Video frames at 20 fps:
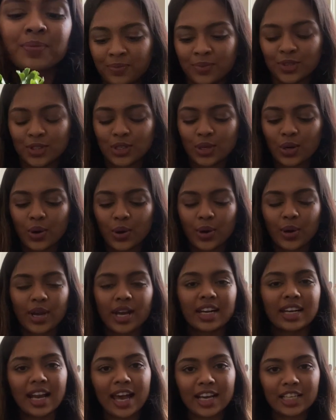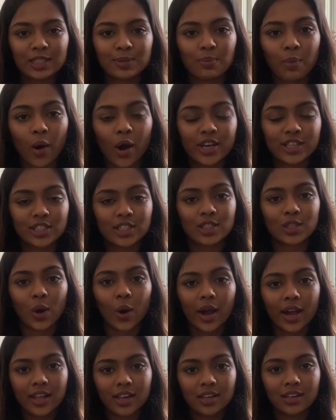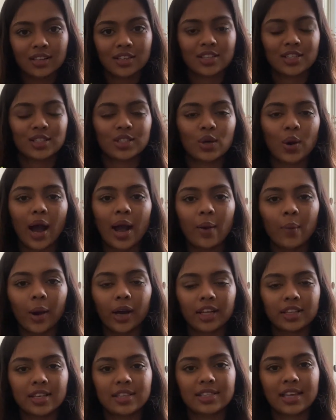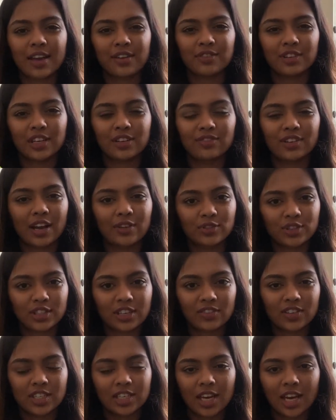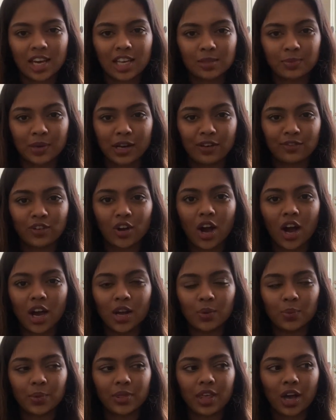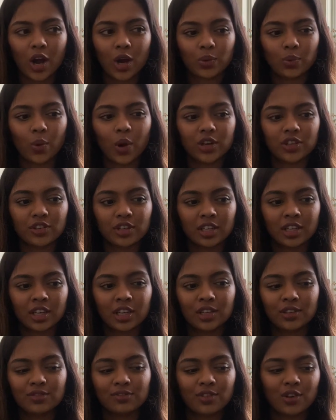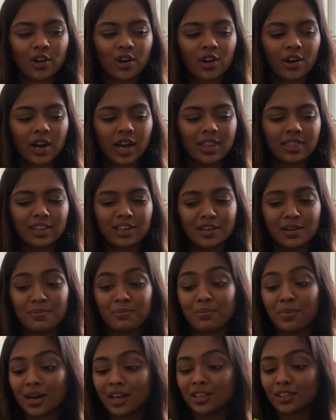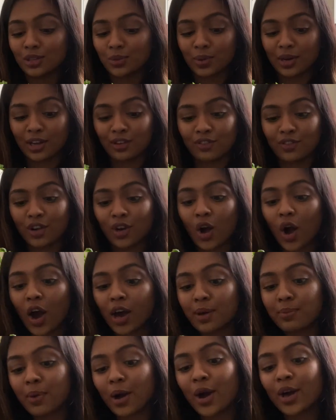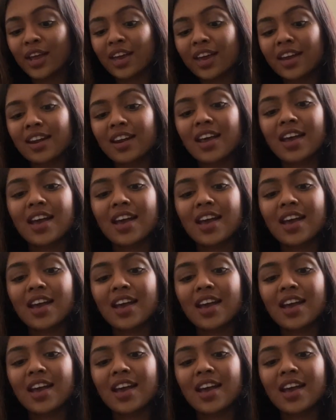So it likes moist soil. So I water this every 5 to 7 days, but I've gone without watering it for, I think, a month when I forgot about it.